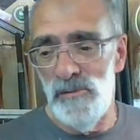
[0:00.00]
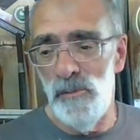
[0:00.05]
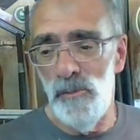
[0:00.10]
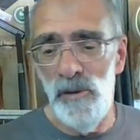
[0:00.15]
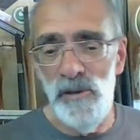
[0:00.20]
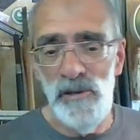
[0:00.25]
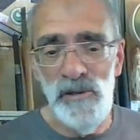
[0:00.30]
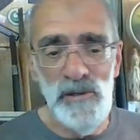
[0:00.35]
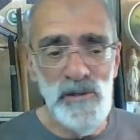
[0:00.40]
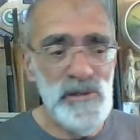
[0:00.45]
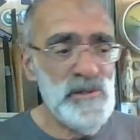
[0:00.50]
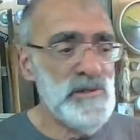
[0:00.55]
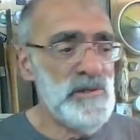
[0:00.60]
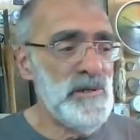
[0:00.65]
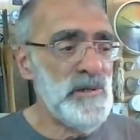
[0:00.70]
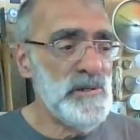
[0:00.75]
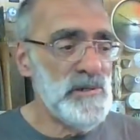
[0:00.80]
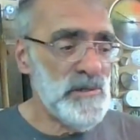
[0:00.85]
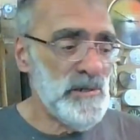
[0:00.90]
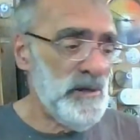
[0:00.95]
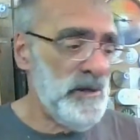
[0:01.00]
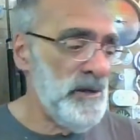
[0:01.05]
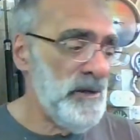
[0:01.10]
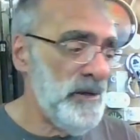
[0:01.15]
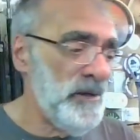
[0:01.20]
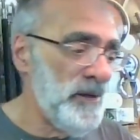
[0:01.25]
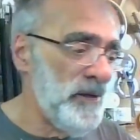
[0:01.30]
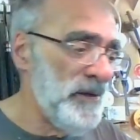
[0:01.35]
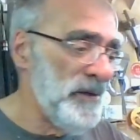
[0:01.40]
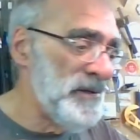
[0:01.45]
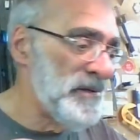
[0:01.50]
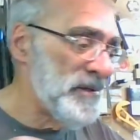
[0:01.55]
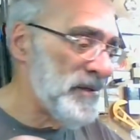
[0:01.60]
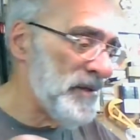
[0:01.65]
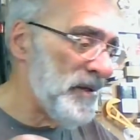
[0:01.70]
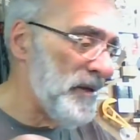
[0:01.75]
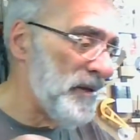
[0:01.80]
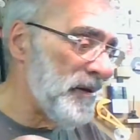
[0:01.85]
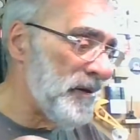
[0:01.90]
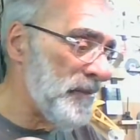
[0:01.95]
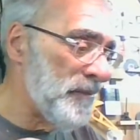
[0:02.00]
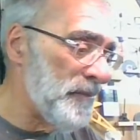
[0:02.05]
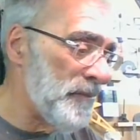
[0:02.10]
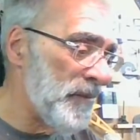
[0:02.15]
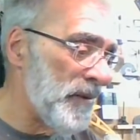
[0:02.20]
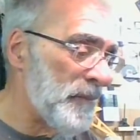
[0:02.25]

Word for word: the way it is, it's it, it is um,